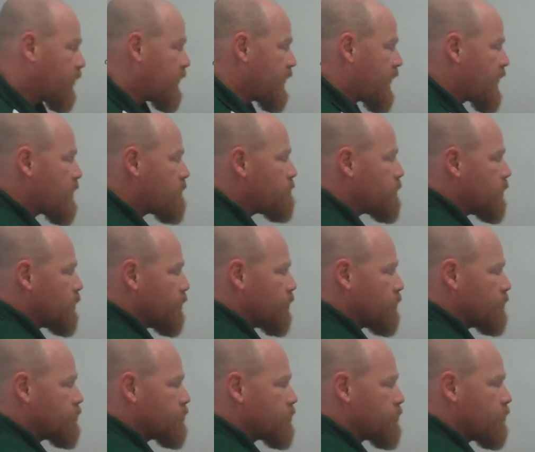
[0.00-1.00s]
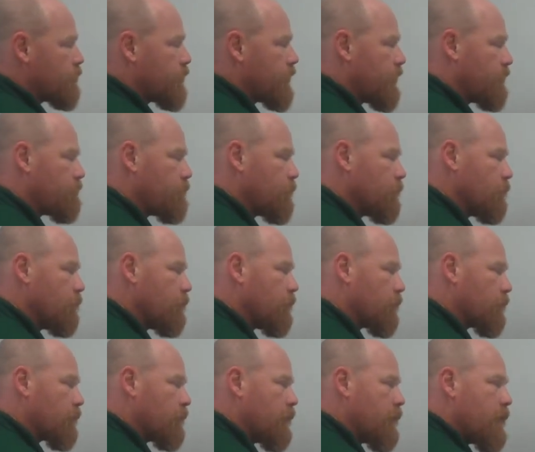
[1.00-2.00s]
And ammeters, if you
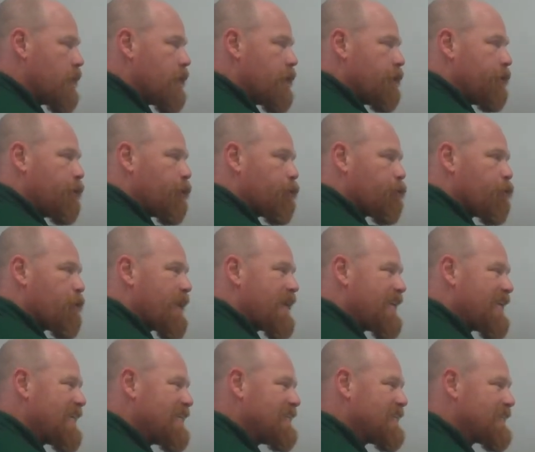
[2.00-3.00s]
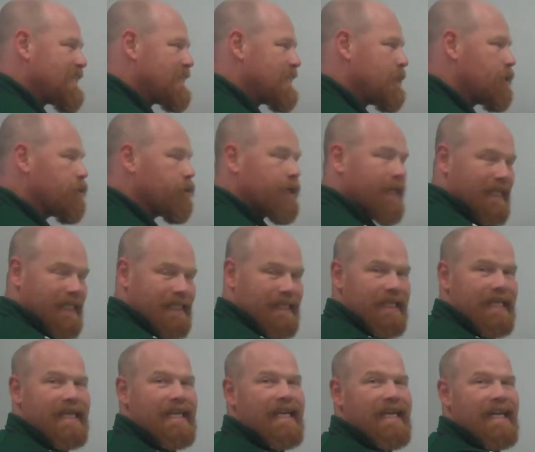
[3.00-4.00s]
look, they're right in
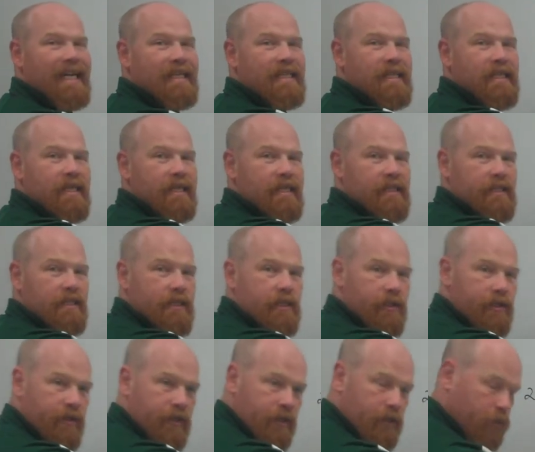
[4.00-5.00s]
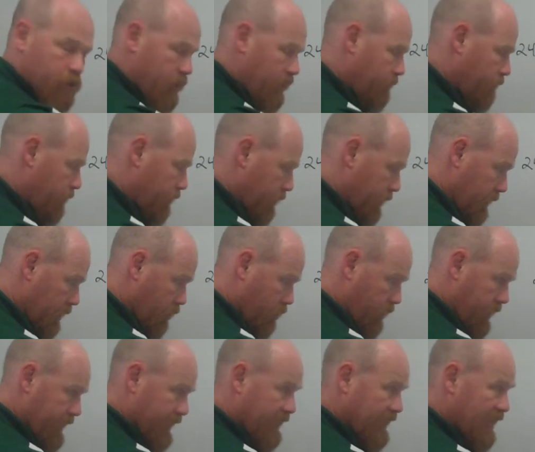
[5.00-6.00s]
series, connected in series with everything,
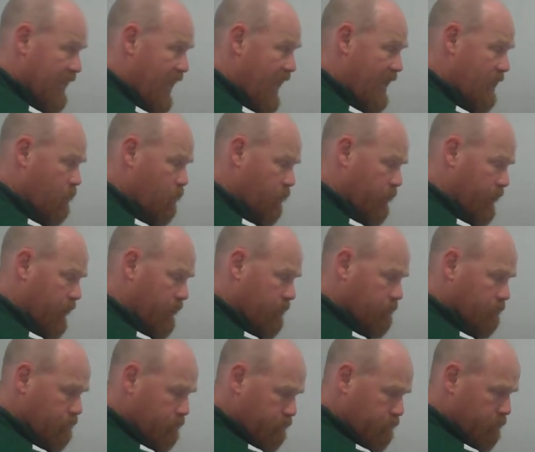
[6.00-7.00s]
or in line with it,